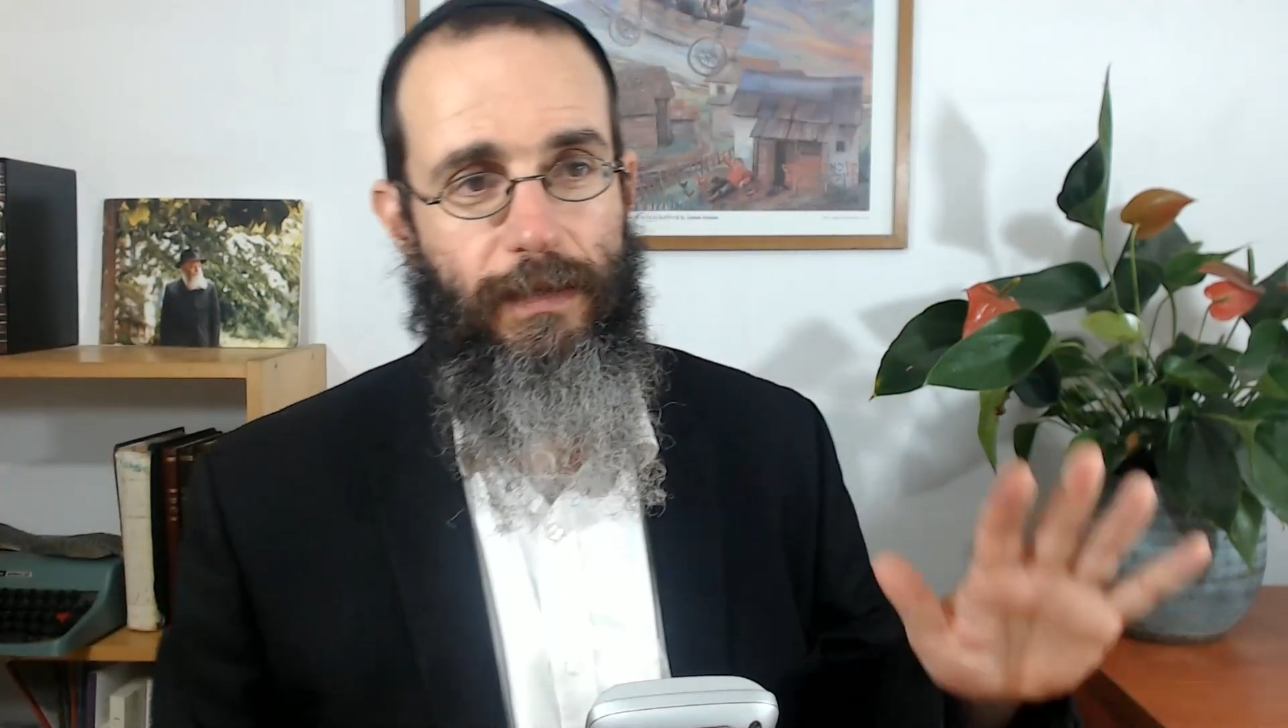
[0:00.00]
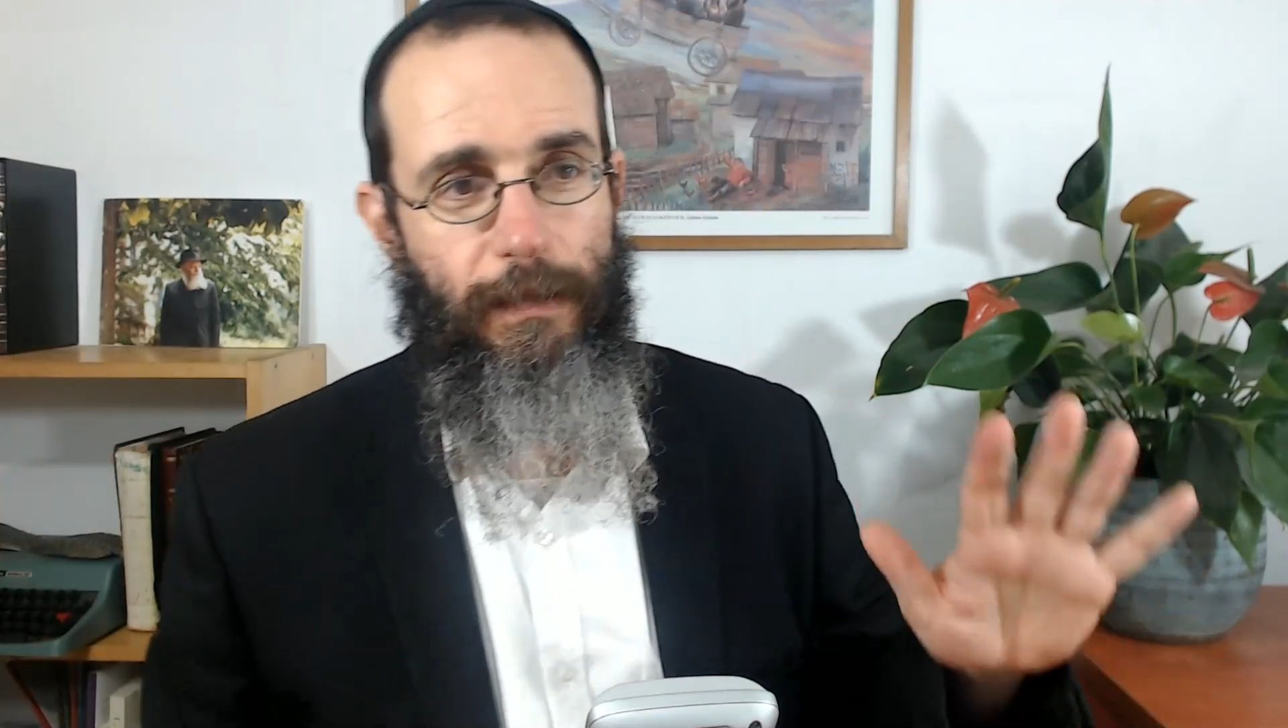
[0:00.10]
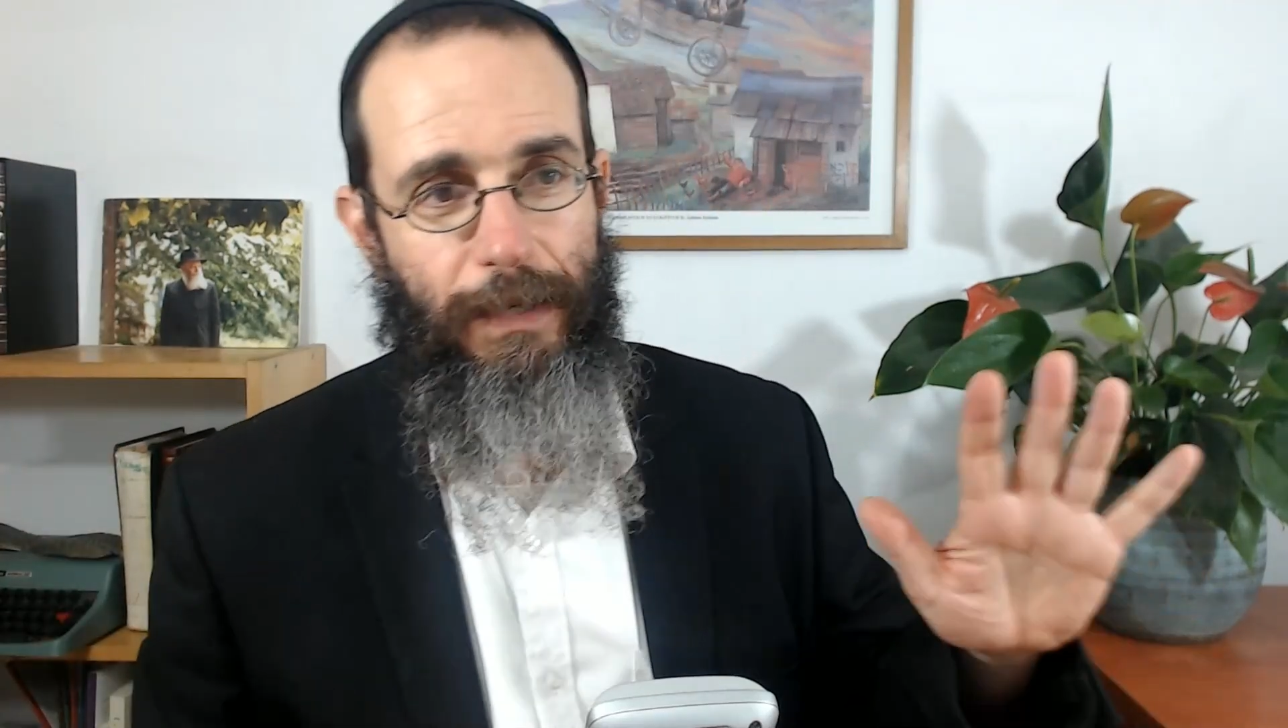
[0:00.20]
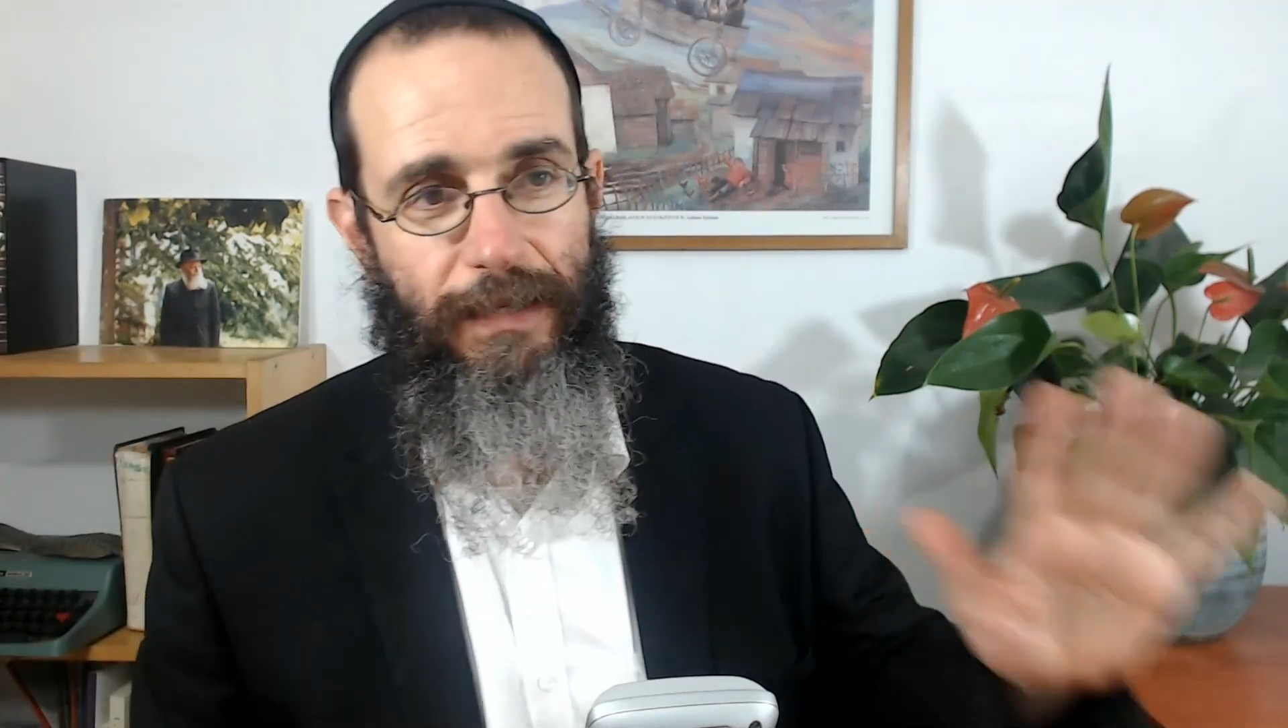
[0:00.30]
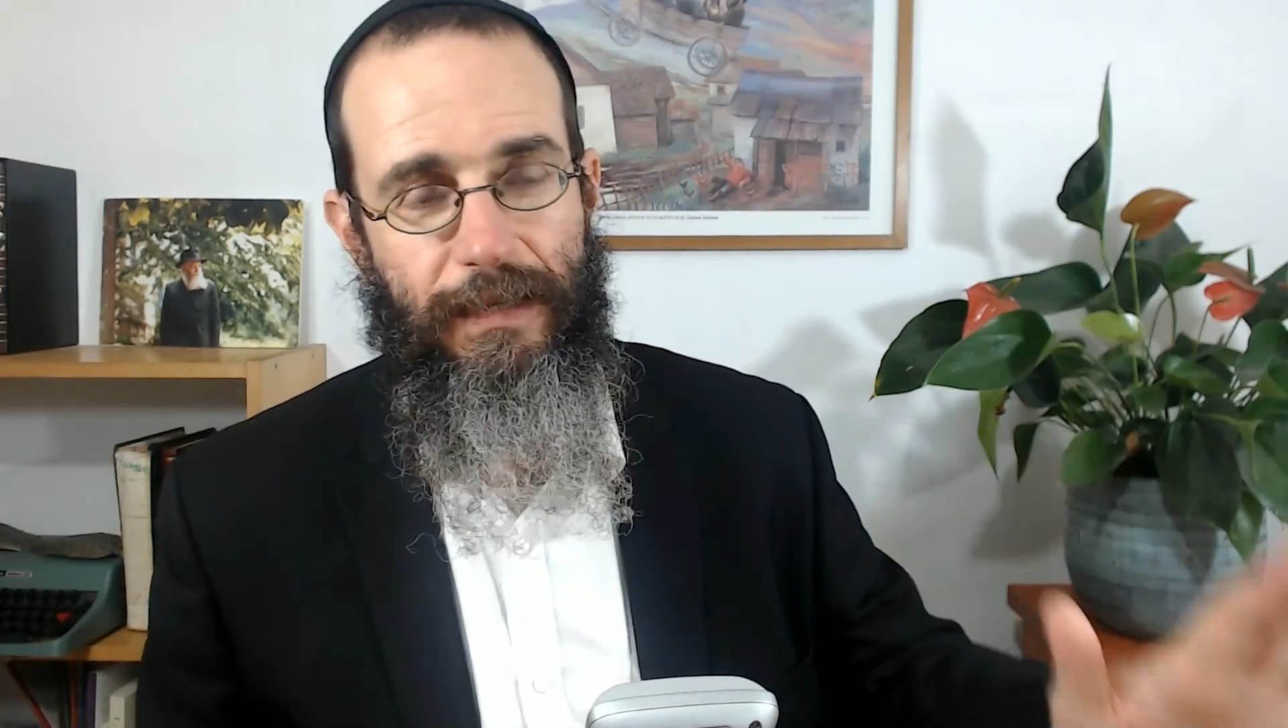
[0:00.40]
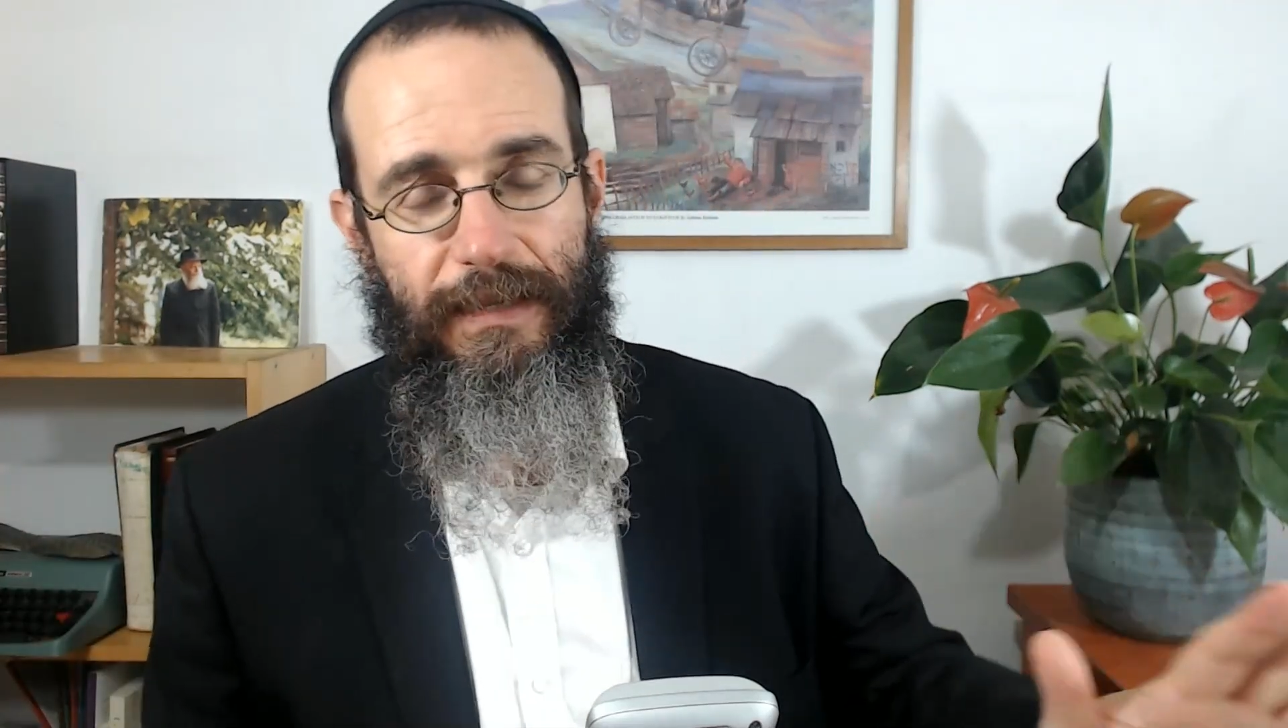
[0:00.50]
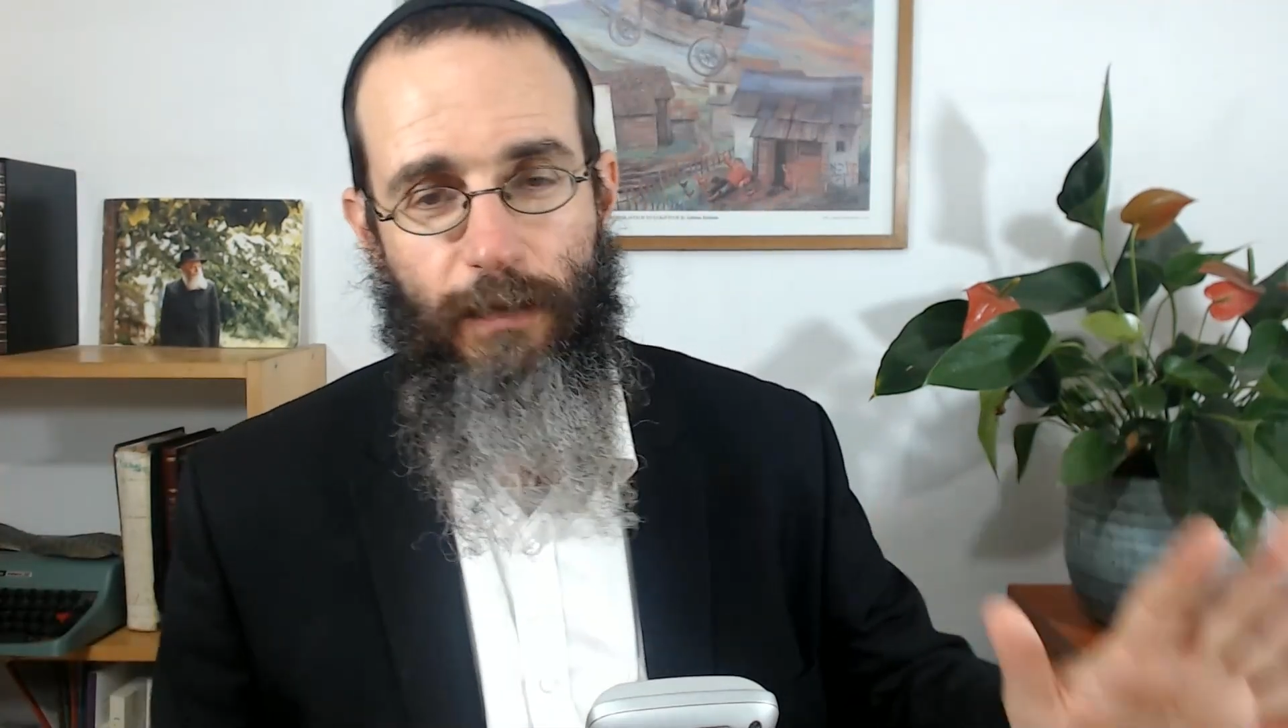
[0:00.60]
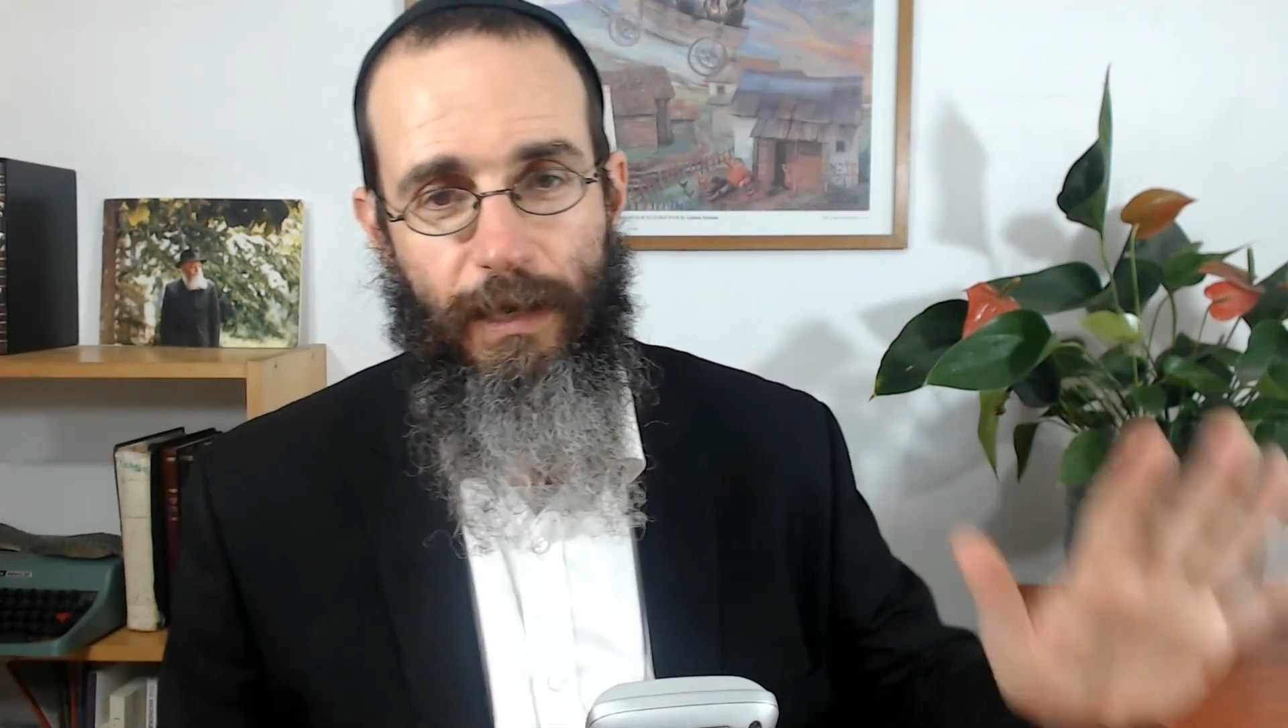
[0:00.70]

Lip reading: that the Palestinians